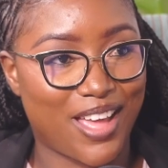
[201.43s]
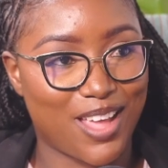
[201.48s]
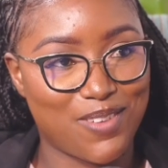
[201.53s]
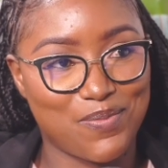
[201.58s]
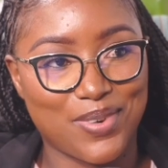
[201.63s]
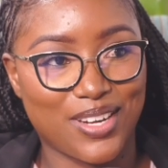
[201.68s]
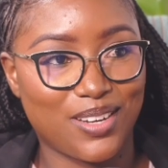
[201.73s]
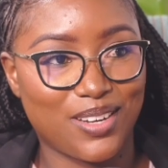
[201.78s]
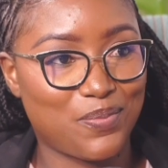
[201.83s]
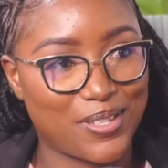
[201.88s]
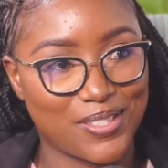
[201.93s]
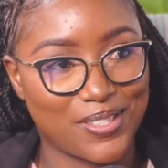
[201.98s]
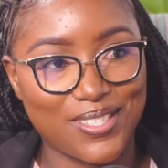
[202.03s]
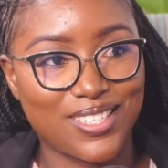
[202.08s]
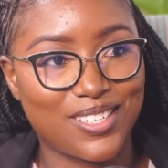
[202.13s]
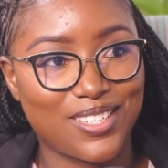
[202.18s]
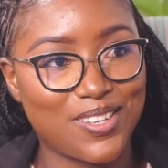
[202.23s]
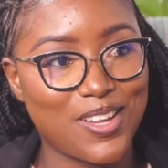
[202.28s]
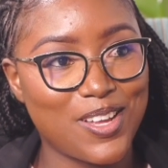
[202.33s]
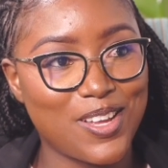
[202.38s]
vibrant
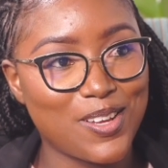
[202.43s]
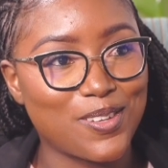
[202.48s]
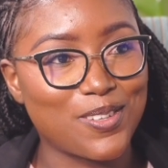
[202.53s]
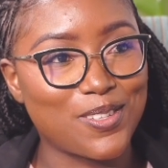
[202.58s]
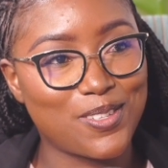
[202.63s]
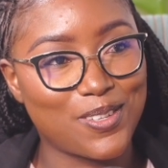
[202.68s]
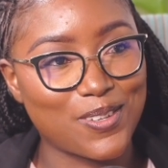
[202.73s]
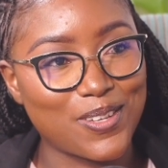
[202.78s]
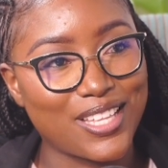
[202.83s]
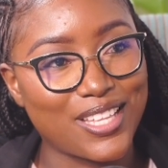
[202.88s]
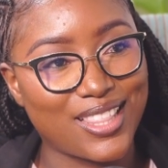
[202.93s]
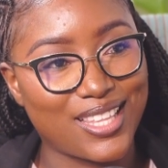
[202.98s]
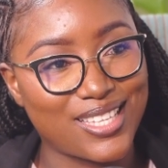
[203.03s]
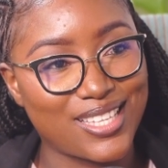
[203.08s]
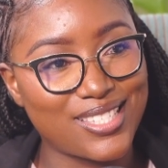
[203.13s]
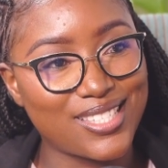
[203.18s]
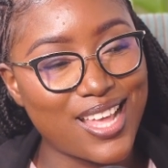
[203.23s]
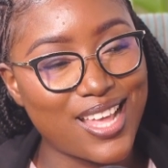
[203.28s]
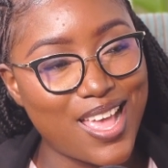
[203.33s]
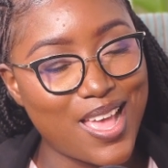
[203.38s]
person who's doing
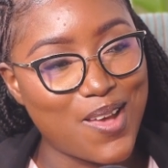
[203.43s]
this.